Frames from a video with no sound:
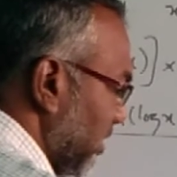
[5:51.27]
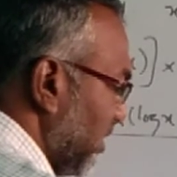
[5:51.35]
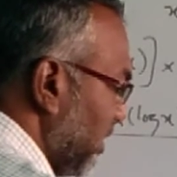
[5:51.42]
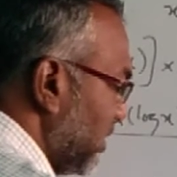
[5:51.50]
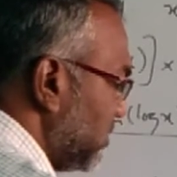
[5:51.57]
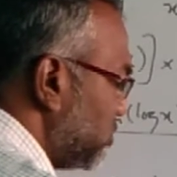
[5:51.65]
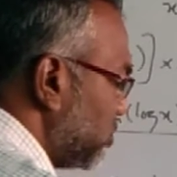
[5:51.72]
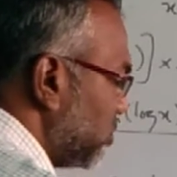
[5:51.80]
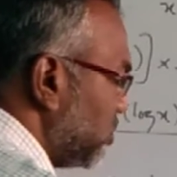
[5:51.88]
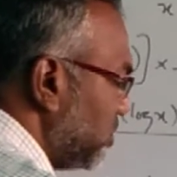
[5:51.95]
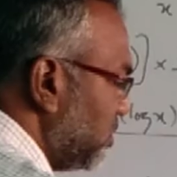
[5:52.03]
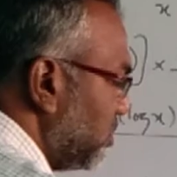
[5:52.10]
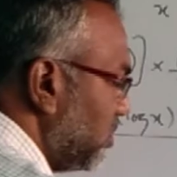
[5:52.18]

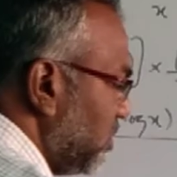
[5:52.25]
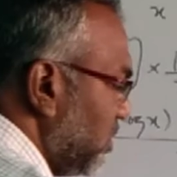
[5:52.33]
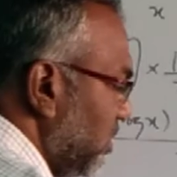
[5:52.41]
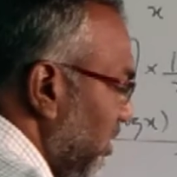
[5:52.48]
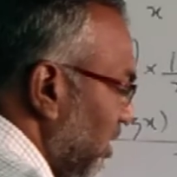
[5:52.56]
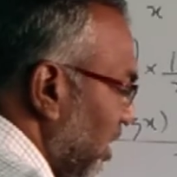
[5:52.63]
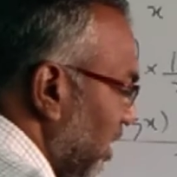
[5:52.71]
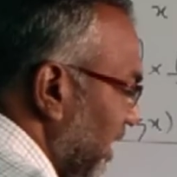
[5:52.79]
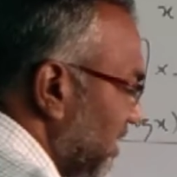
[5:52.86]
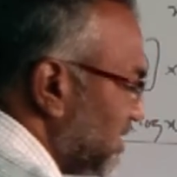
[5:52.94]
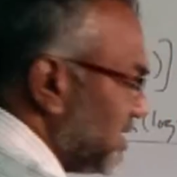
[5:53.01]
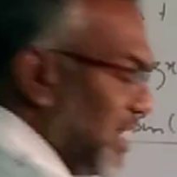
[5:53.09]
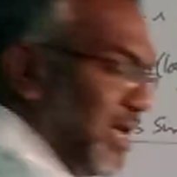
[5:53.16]
into log
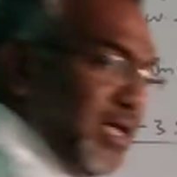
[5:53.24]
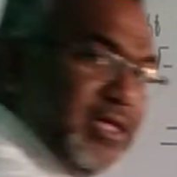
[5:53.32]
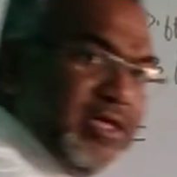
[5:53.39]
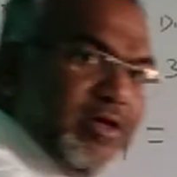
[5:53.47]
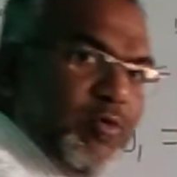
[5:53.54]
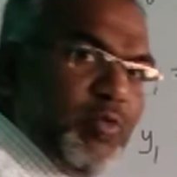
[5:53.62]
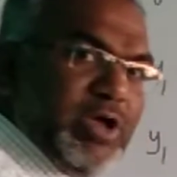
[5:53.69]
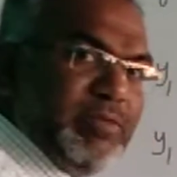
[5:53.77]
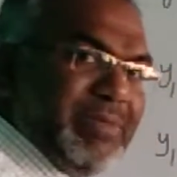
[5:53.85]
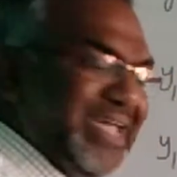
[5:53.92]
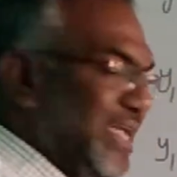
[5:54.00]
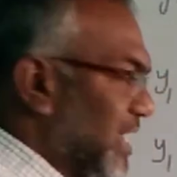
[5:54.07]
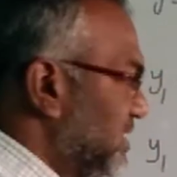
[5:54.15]
x ka 1
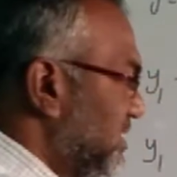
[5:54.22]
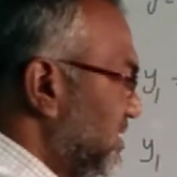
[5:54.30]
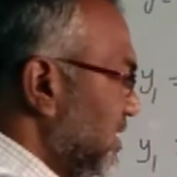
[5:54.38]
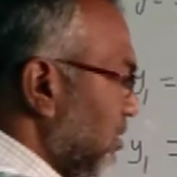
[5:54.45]
by x